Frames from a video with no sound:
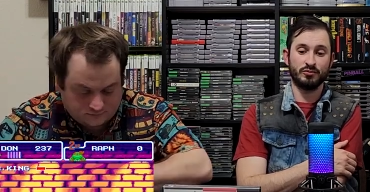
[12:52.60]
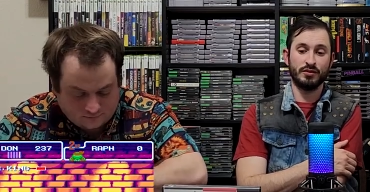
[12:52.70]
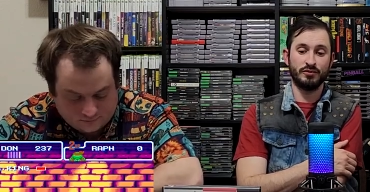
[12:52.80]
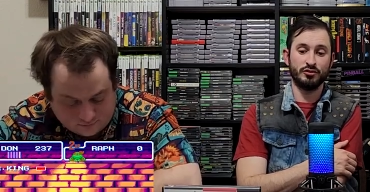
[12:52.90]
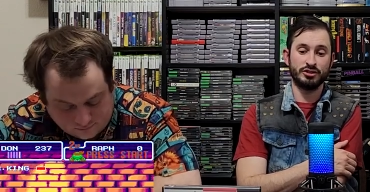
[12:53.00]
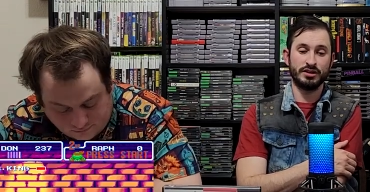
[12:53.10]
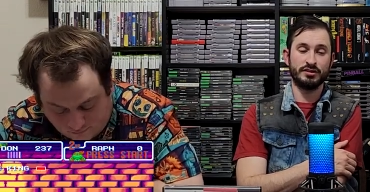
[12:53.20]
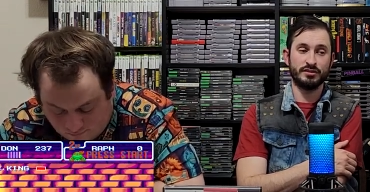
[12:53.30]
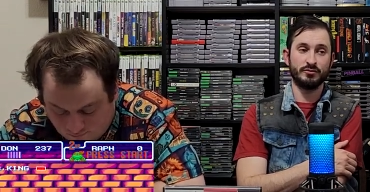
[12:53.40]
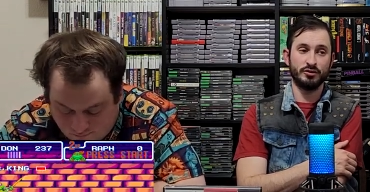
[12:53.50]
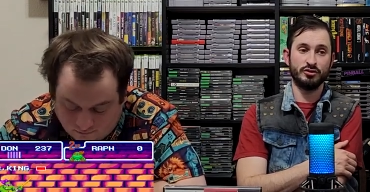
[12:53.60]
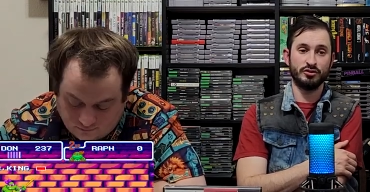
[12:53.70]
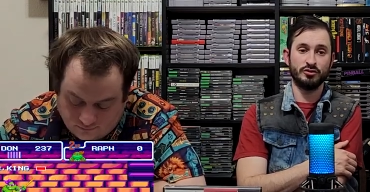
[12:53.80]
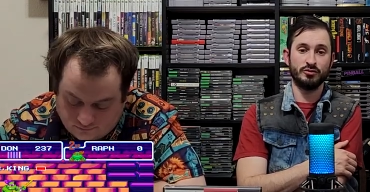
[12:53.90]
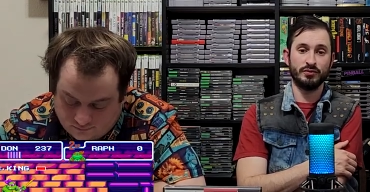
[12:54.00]
Speaker 1: revolutionizing what you
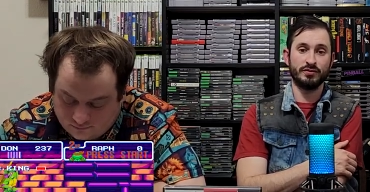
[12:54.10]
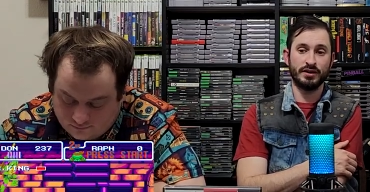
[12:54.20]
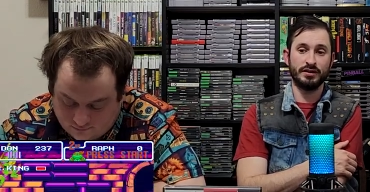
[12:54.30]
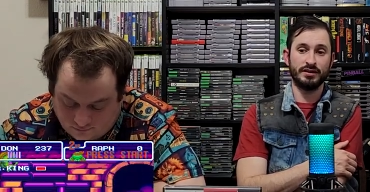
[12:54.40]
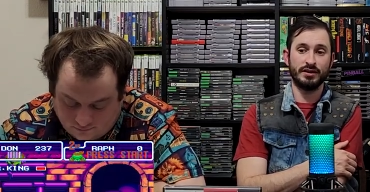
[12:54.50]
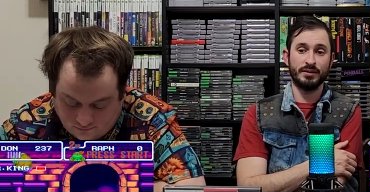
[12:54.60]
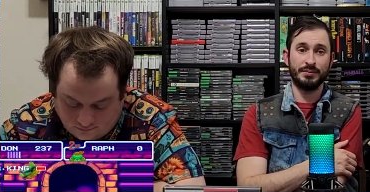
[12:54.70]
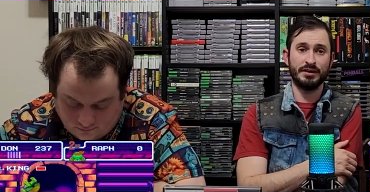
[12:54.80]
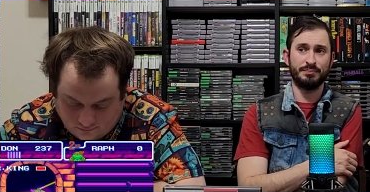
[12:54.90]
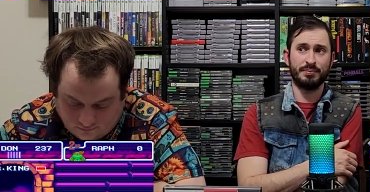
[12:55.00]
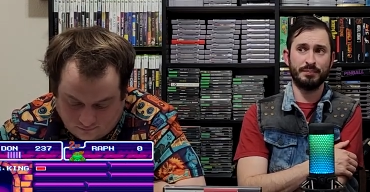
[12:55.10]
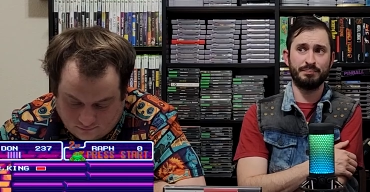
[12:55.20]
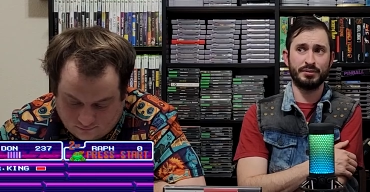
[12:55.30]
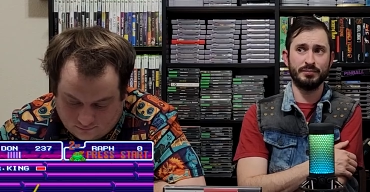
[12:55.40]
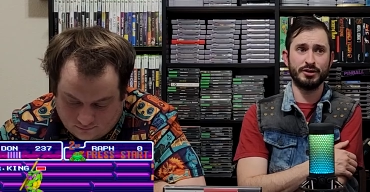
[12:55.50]
can do with fighting games. I mean, it,
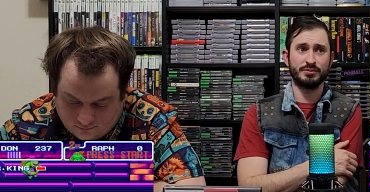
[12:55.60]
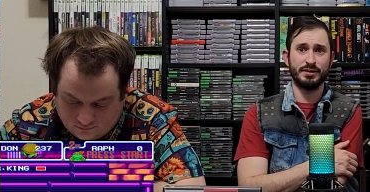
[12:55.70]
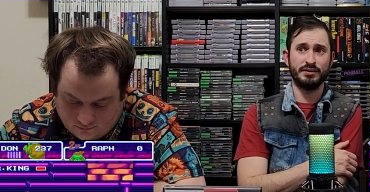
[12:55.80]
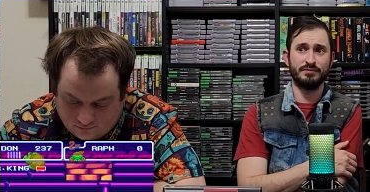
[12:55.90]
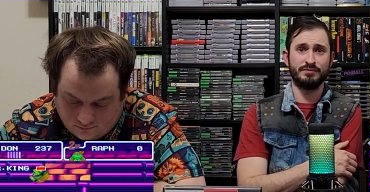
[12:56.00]
pretty much made